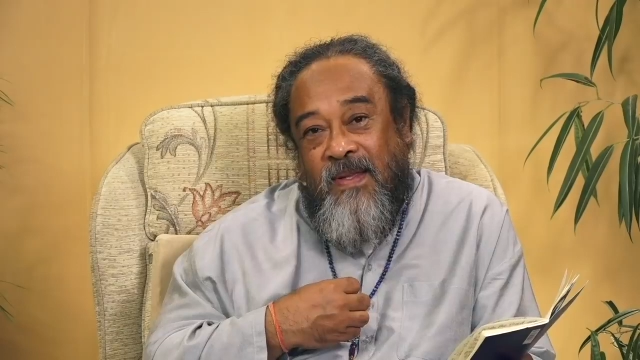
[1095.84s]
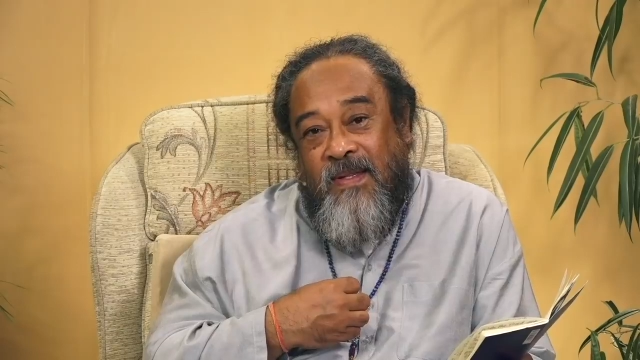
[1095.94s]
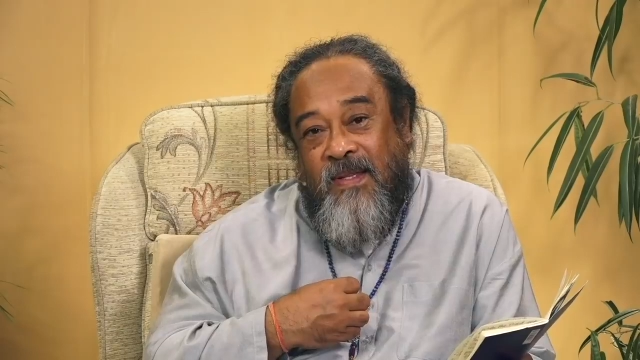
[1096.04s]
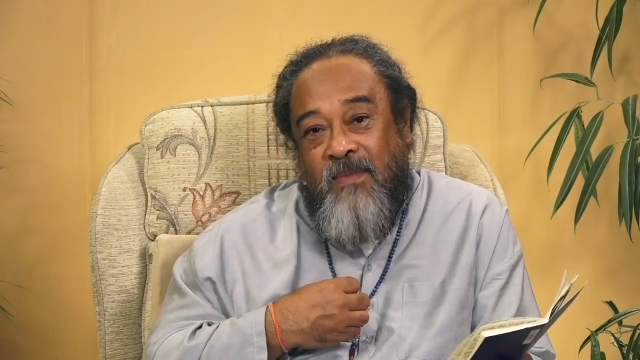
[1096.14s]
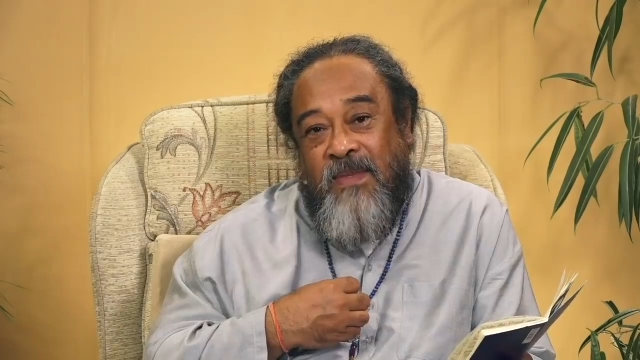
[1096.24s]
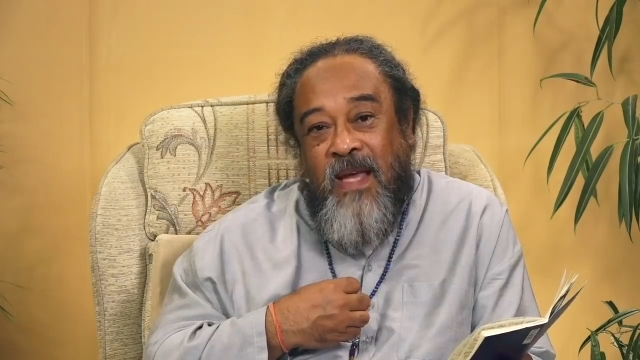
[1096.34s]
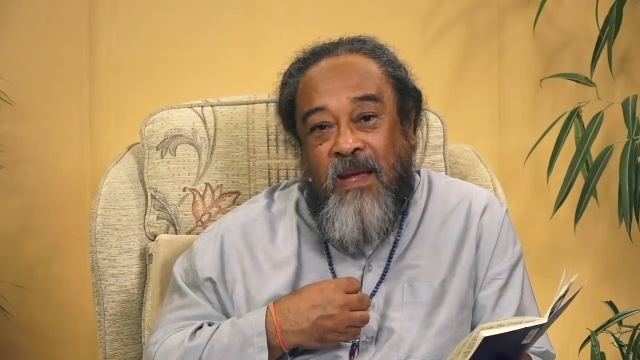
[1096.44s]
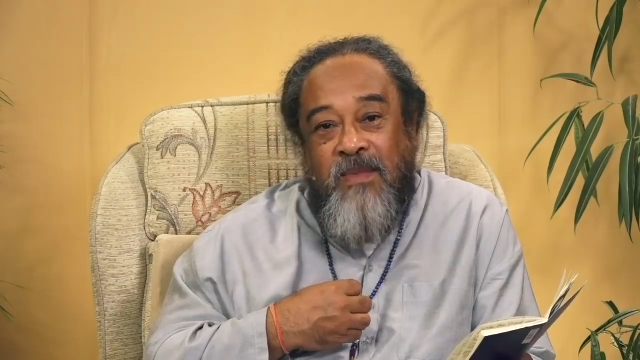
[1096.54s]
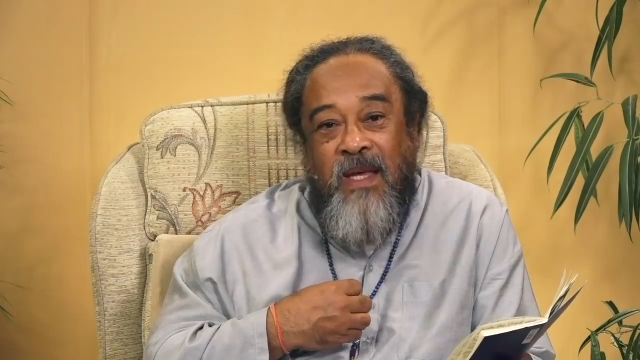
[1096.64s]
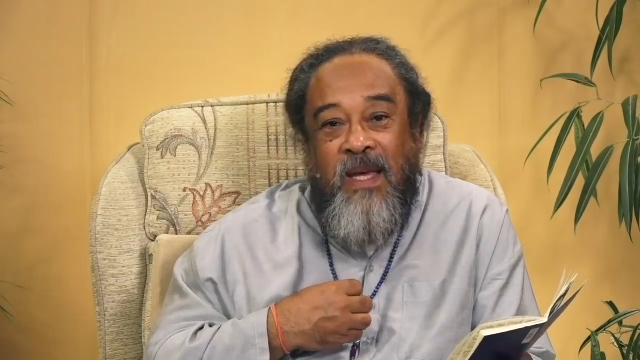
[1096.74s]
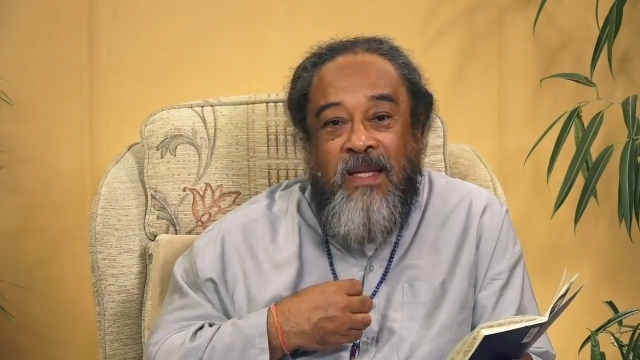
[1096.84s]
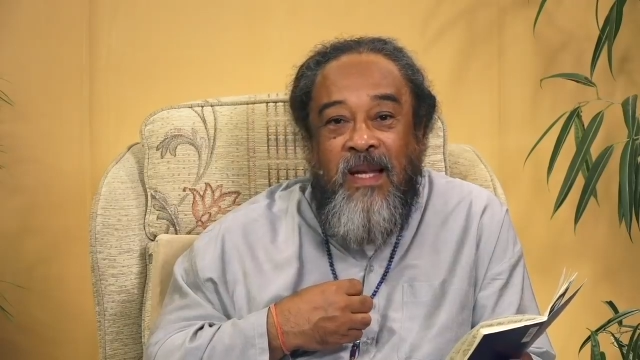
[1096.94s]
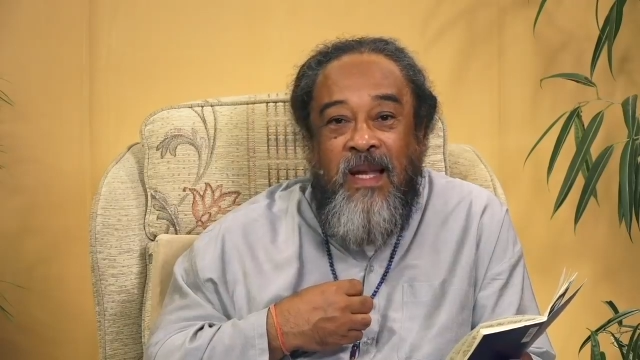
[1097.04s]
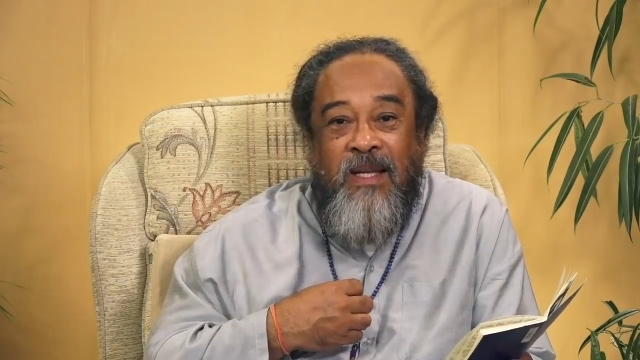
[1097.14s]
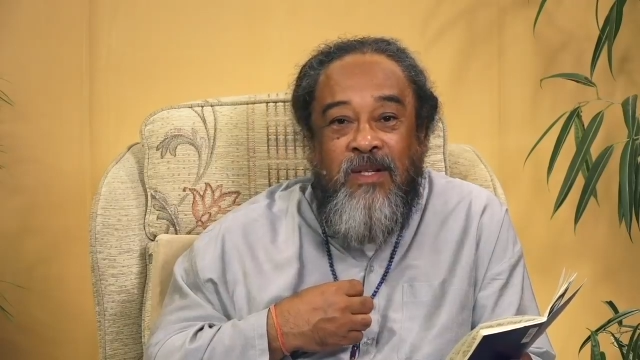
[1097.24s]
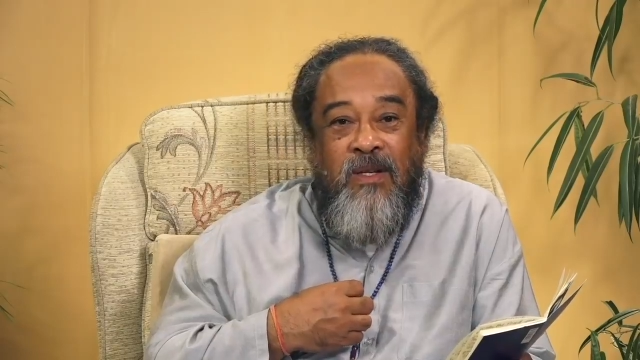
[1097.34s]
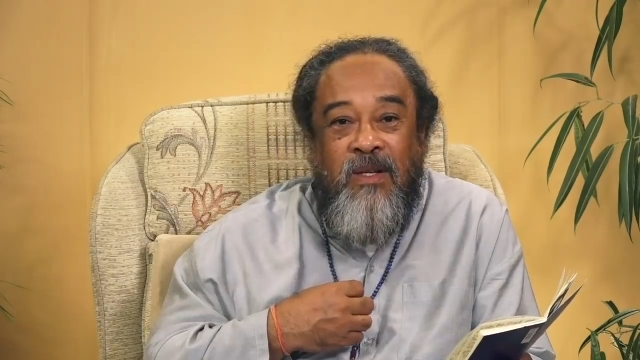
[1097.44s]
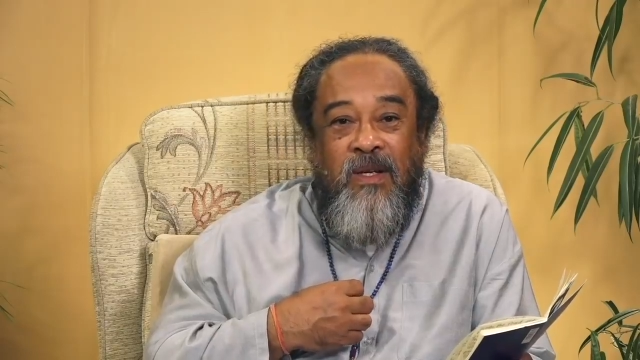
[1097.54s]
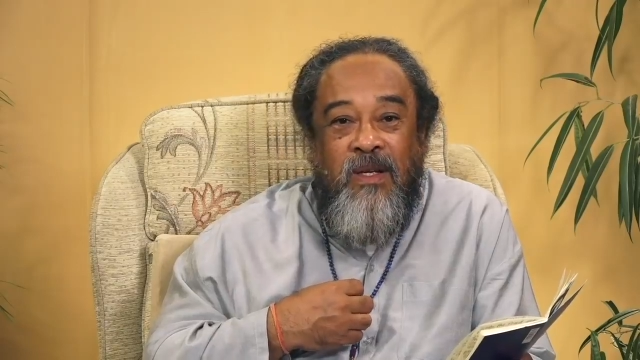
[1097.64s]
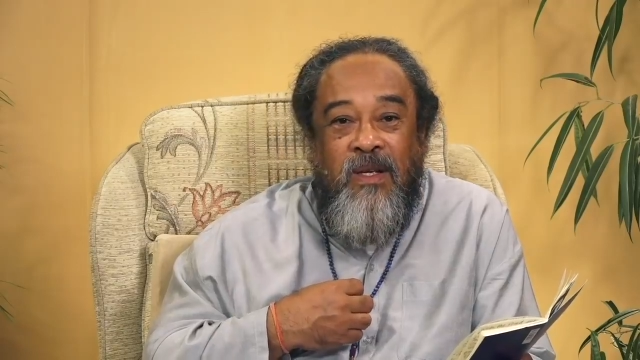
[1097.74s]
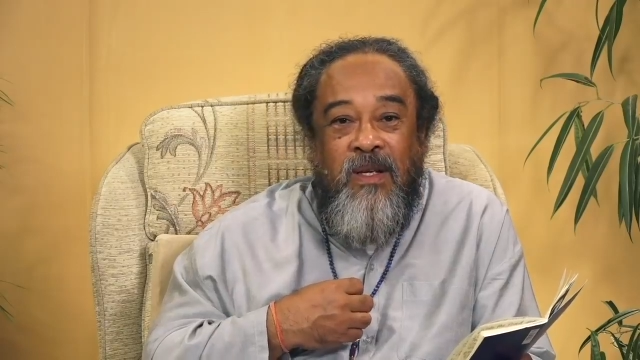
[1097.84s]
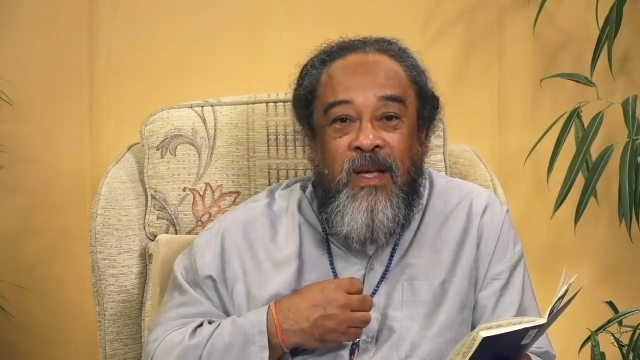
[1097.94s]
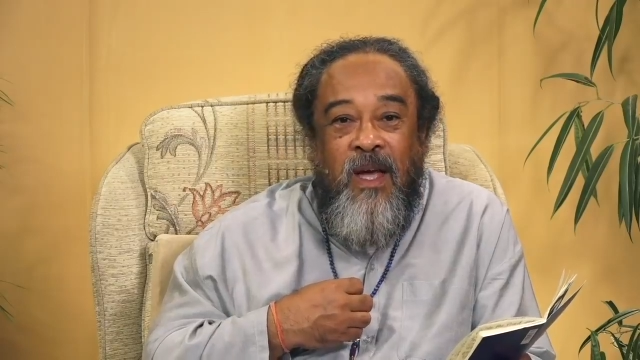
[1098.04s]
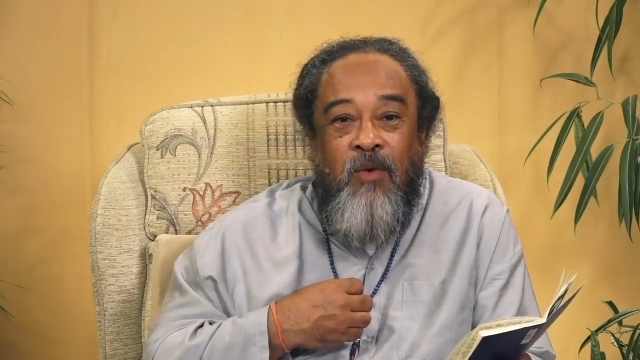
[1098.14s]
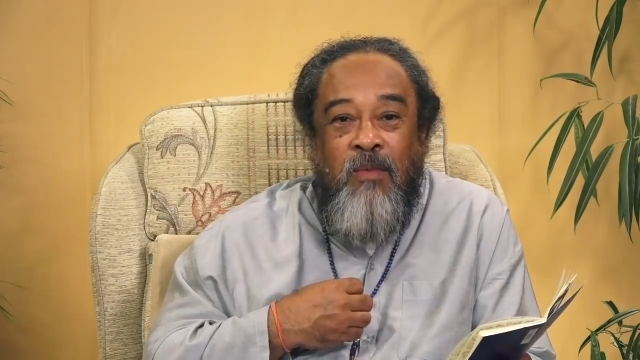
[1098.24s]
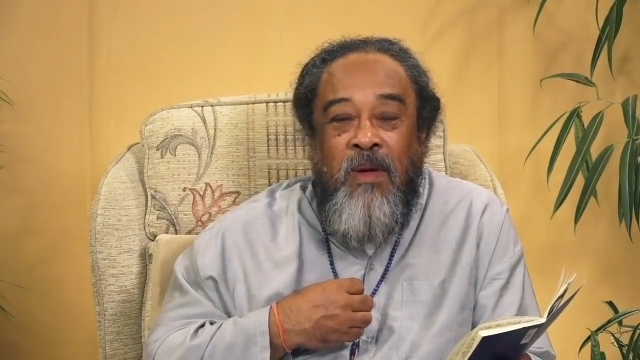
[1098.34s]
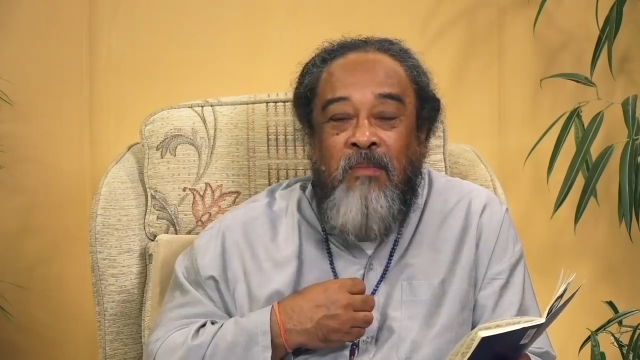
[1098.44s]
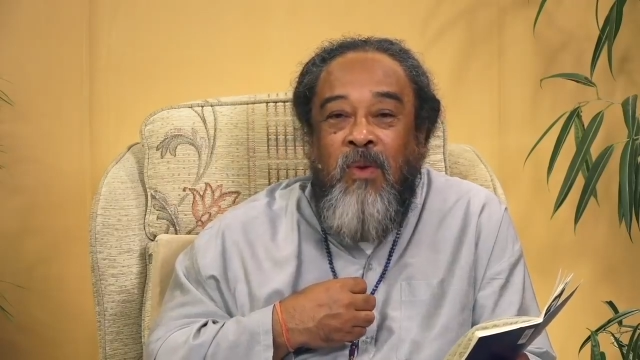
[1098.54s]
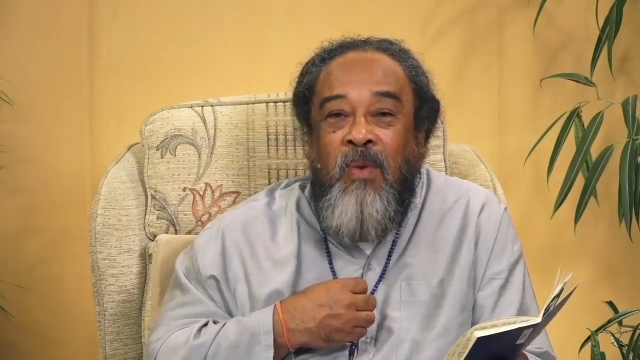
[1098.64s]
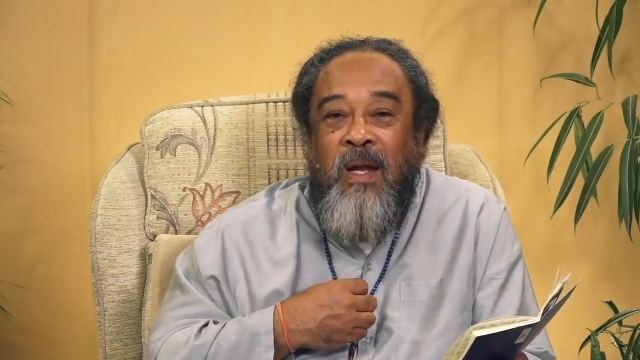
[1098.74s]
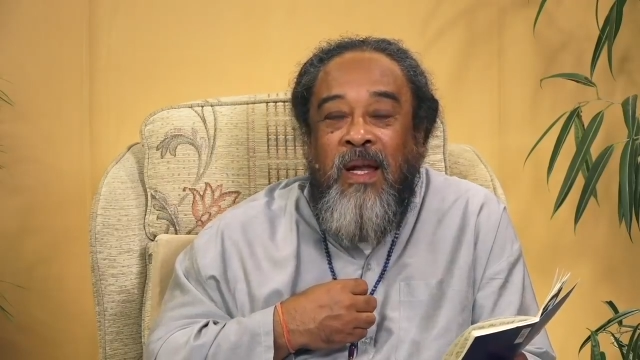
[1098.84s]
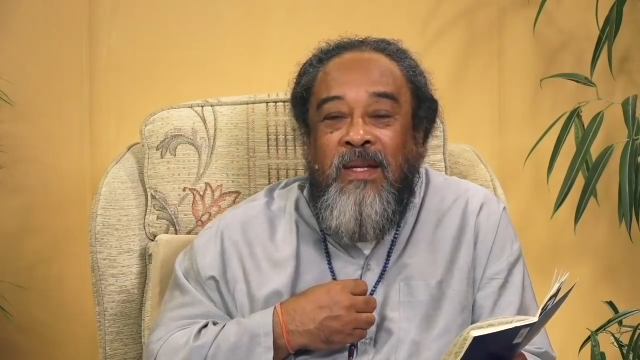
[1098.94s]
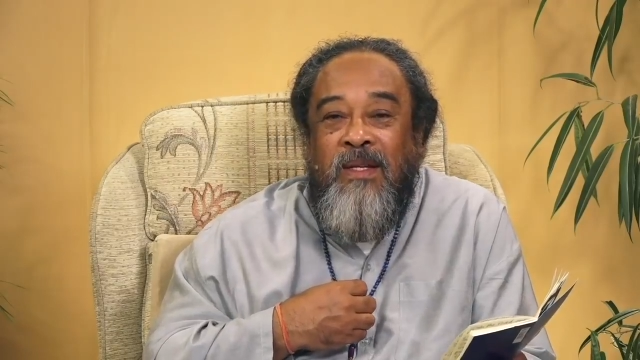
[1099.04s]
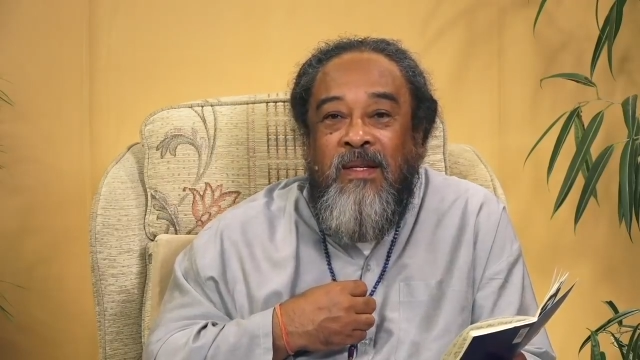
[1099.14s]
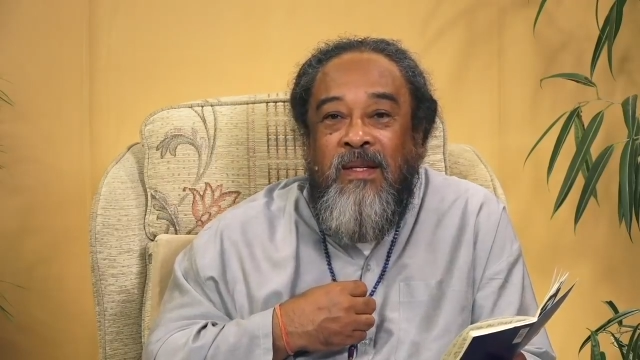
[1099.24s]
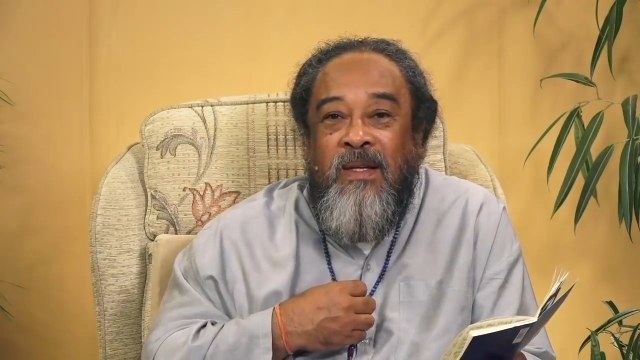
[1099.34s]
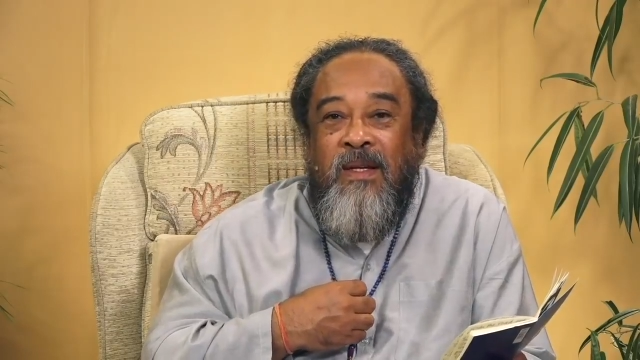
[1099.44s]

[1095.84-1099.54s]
Sometimes I get a letter. I remember one letter